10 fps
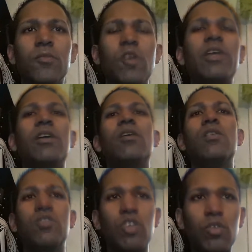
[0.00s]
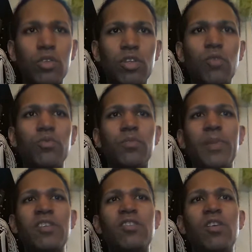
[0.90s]
oh yeah, yeah. So the
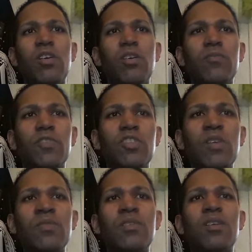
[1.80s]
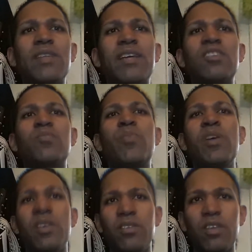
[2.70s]
basically um the team um, that gets
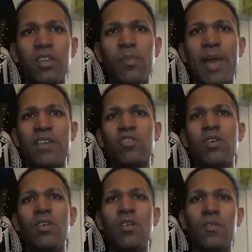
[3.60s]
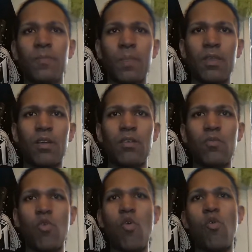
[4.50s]
pinned in the match
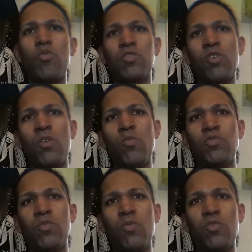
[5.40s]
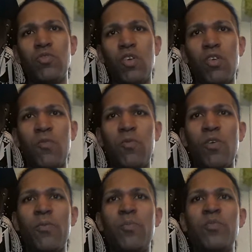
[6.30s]
will start will will start off
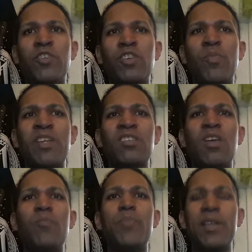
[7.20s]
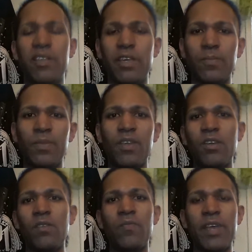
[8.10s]
with Sasha Banks and Bayley
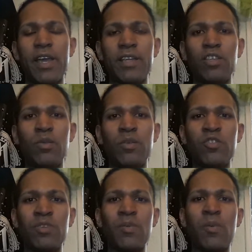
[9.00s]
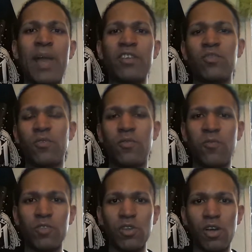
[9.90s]
at the Elimination Chamber match
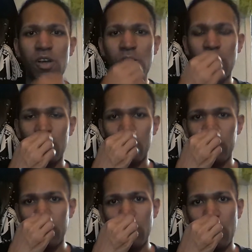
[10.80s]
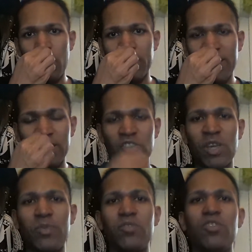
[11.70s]
for the uh for the Women's Tag Team
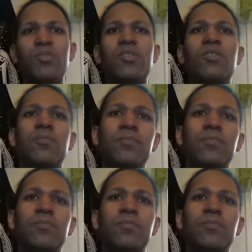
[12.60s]
Championships.